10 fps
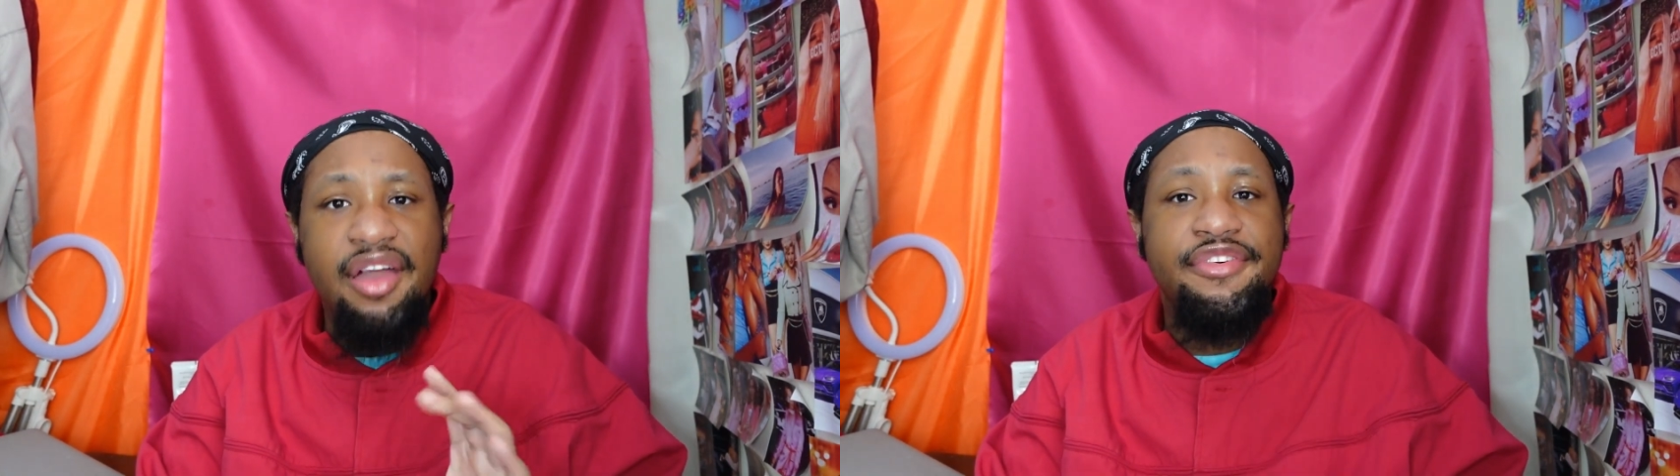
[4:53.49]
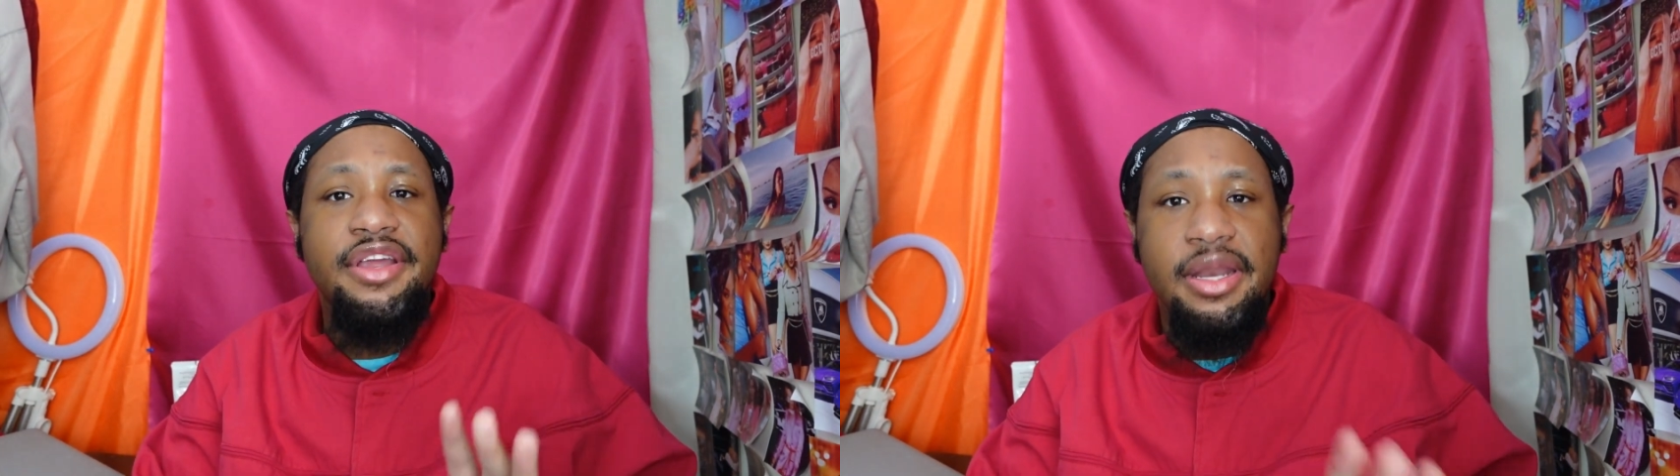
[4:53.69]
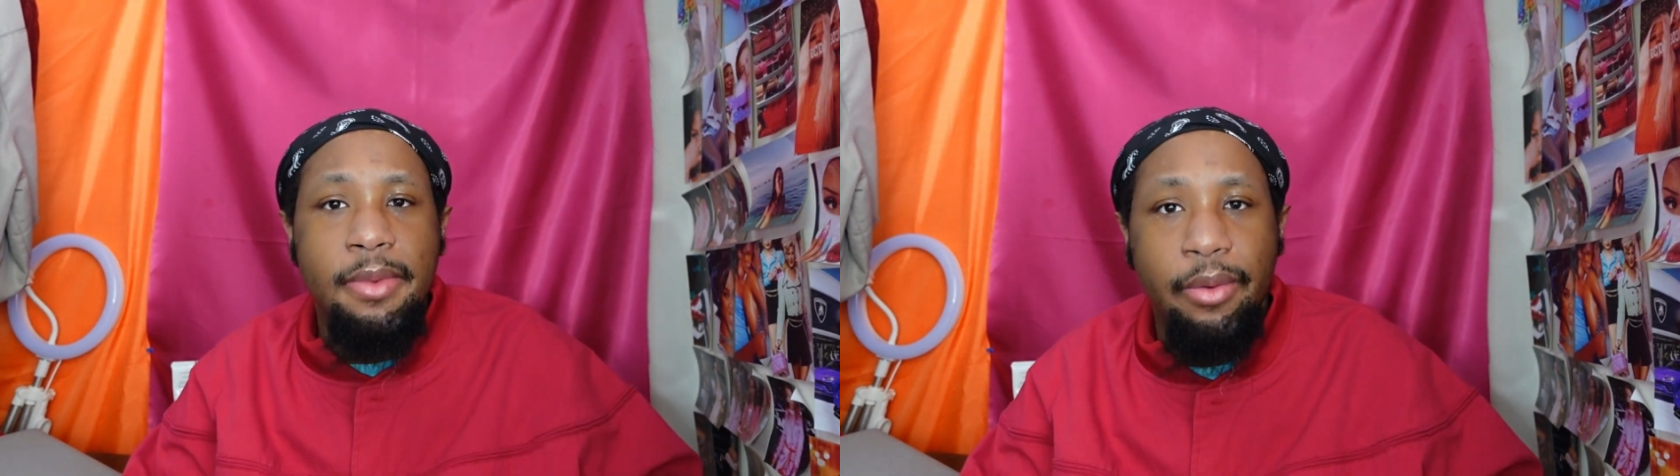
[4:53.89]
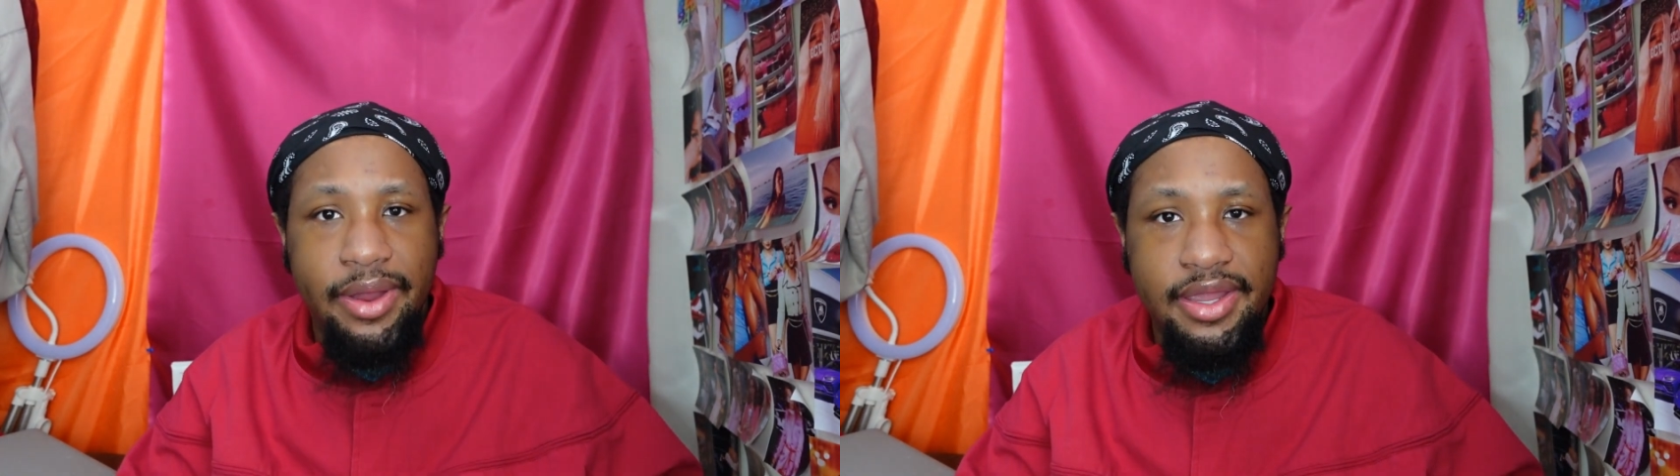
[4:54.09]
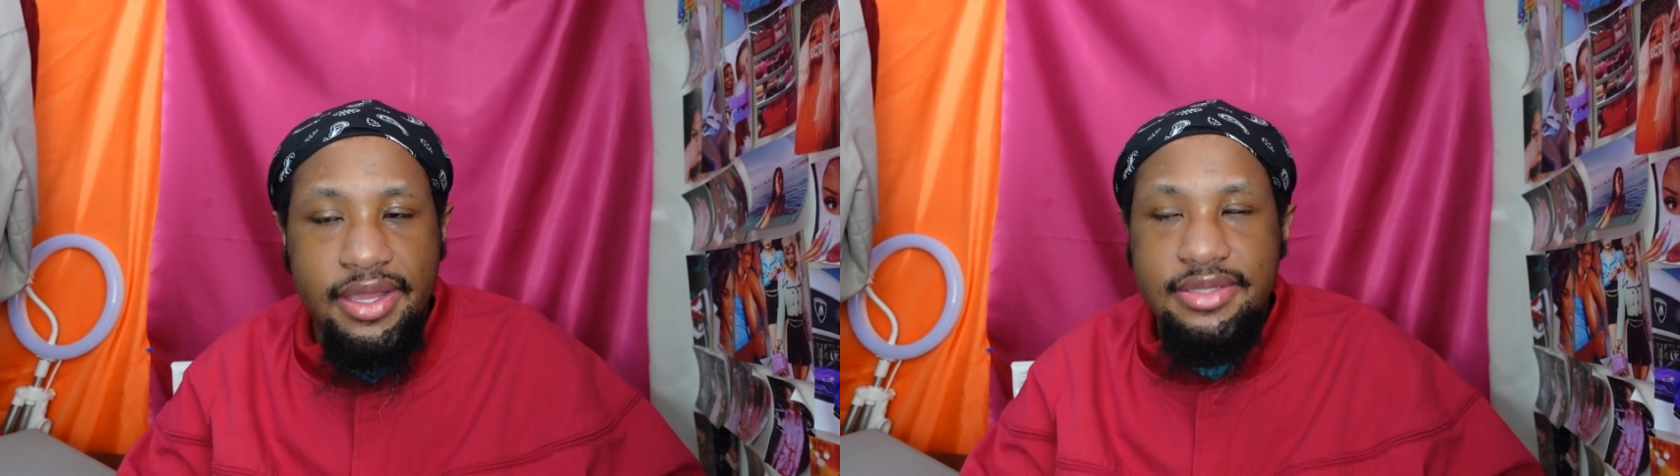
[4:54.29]
I'm gonna get in my
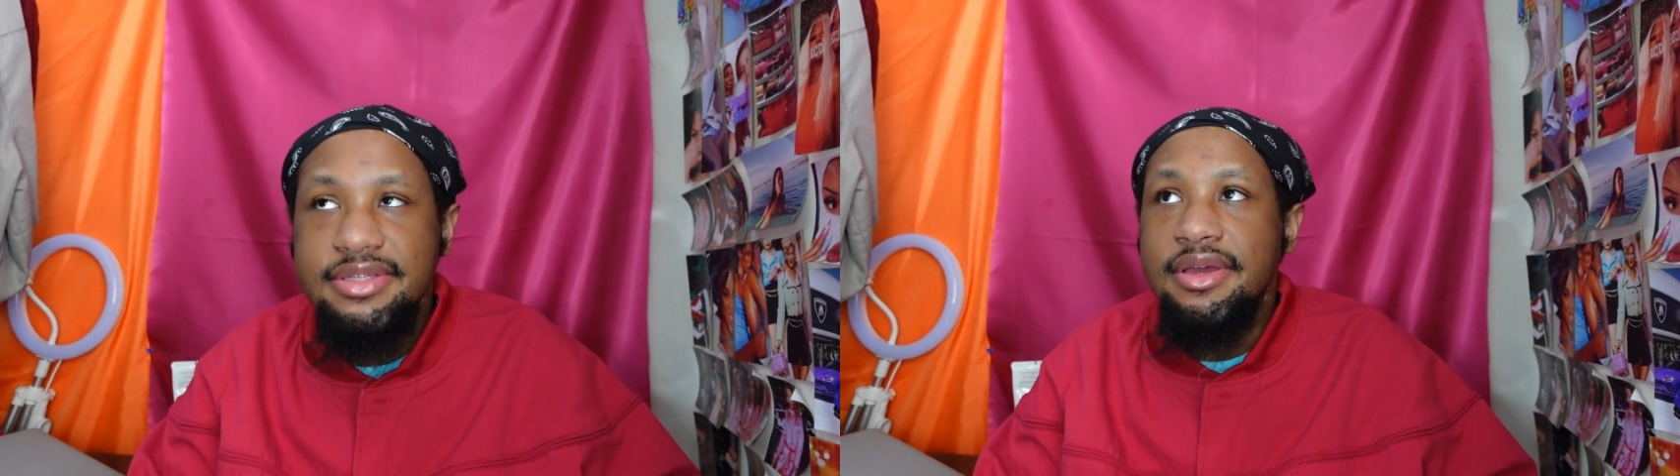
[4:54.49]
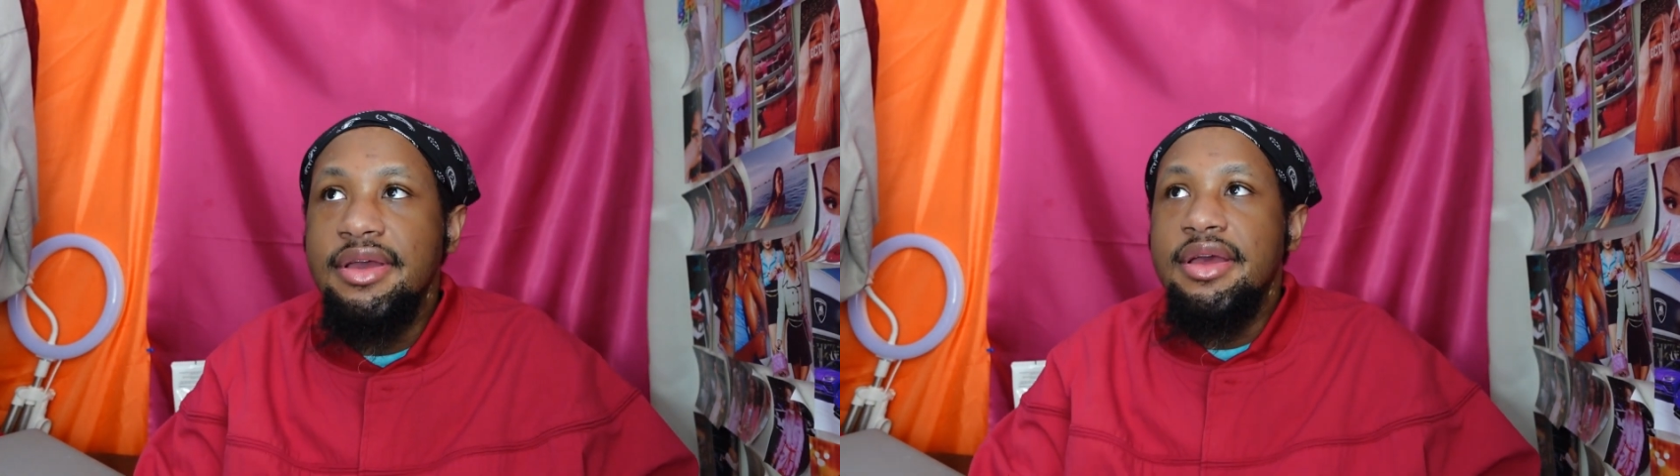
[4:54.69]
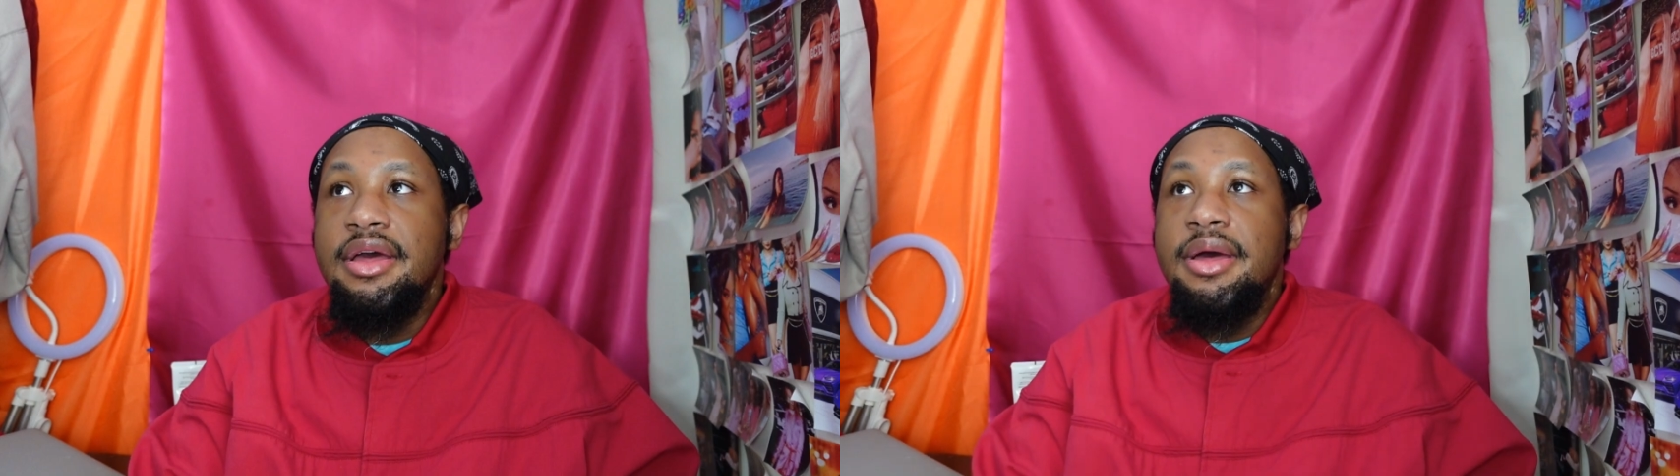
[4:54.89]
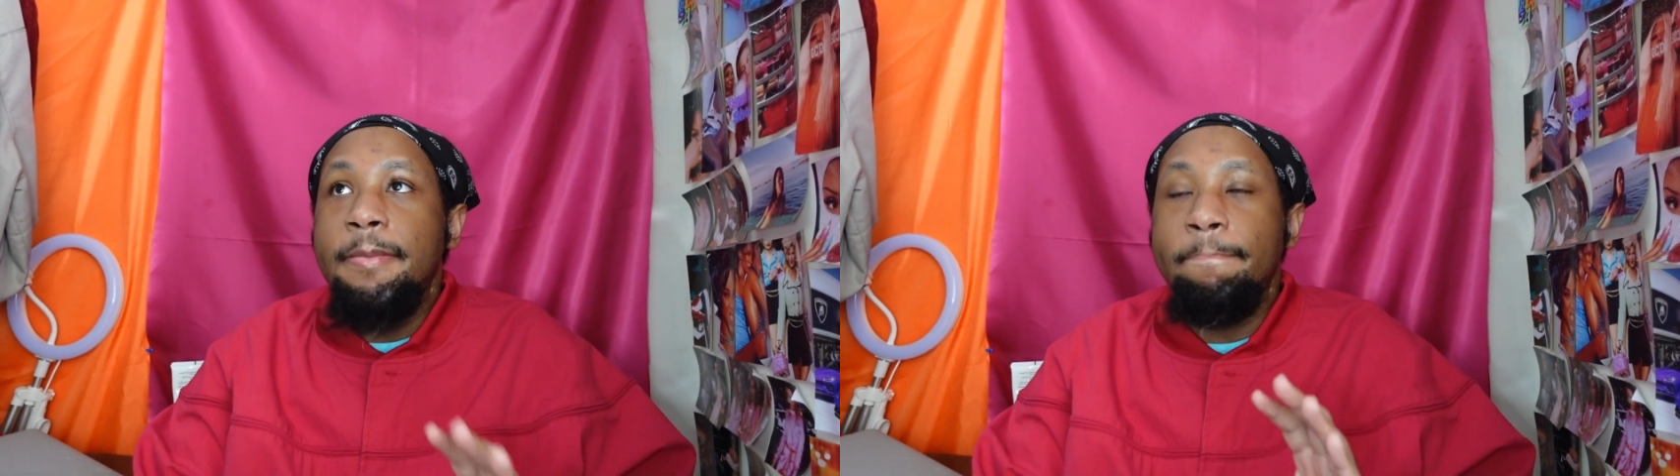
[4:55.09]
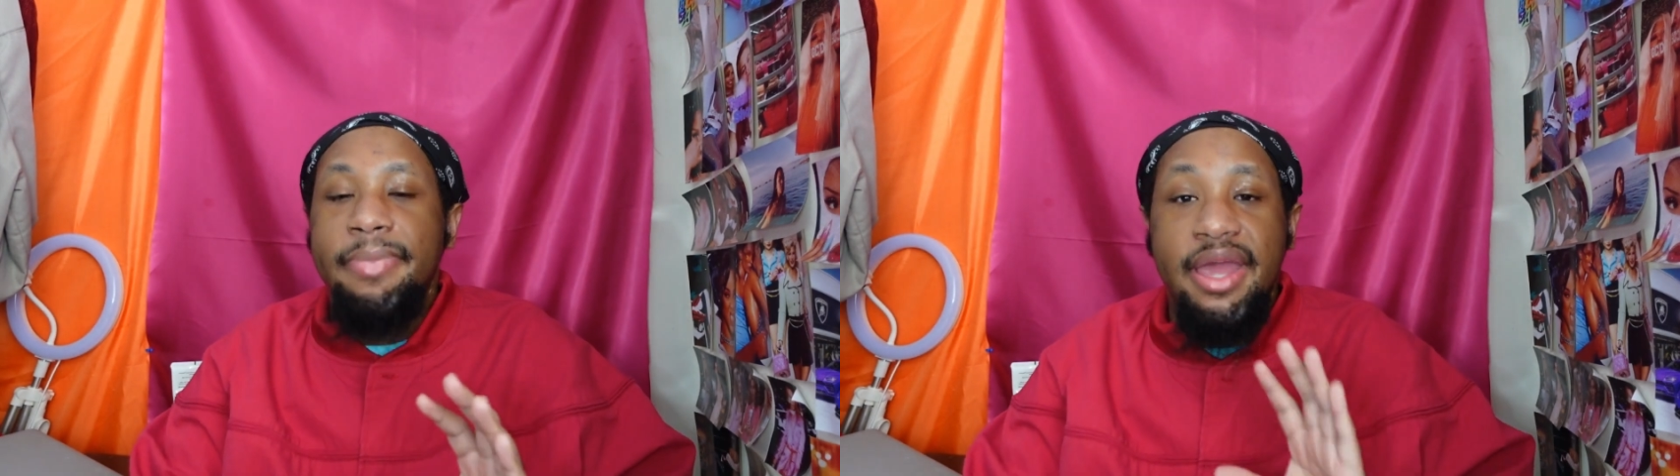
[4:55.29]
rankings,
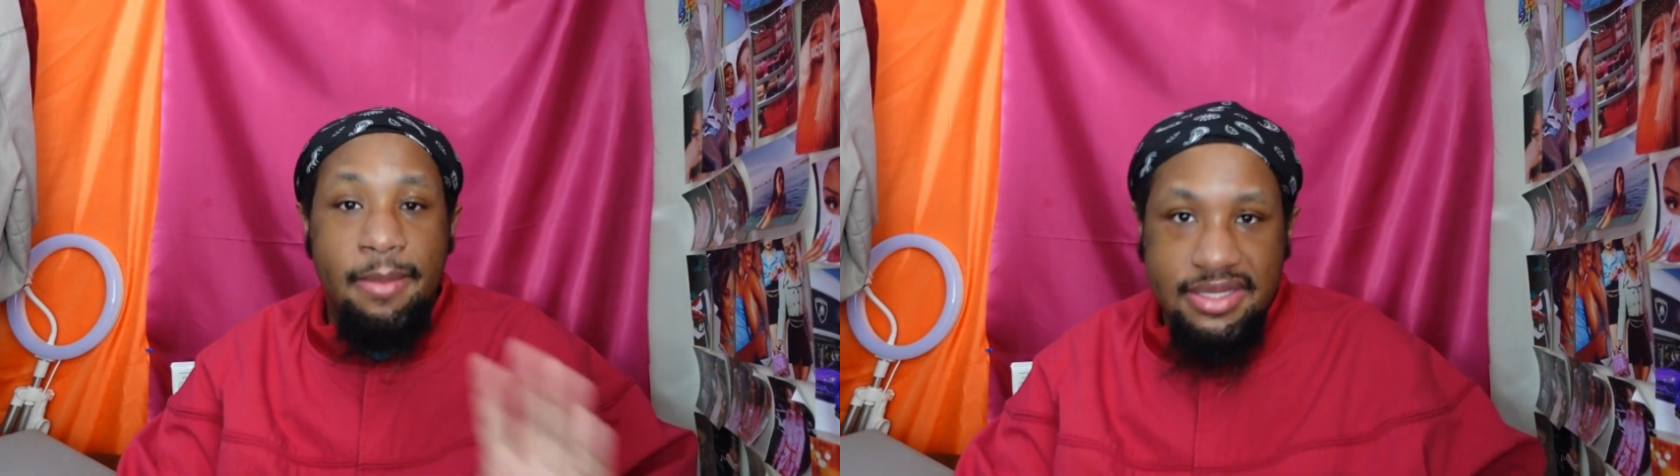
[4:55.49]
in